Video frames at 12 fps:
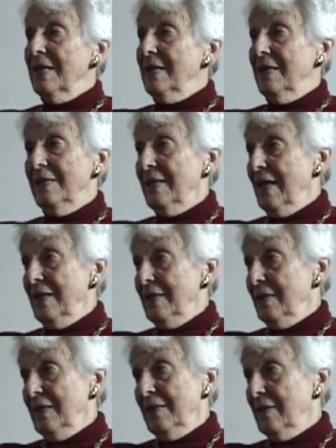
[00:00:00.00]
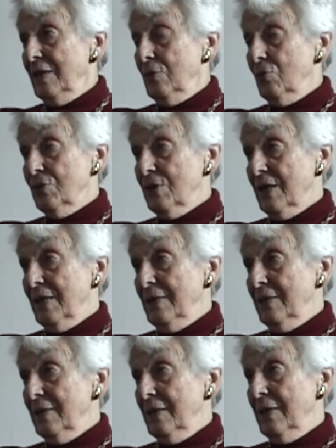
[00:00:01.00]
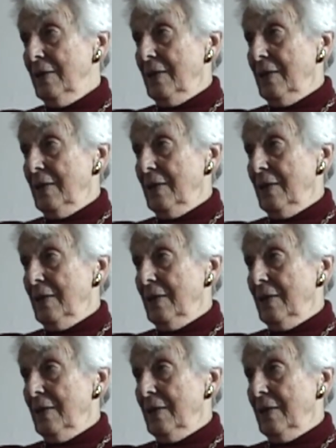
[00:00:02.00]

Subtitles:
Italy was a country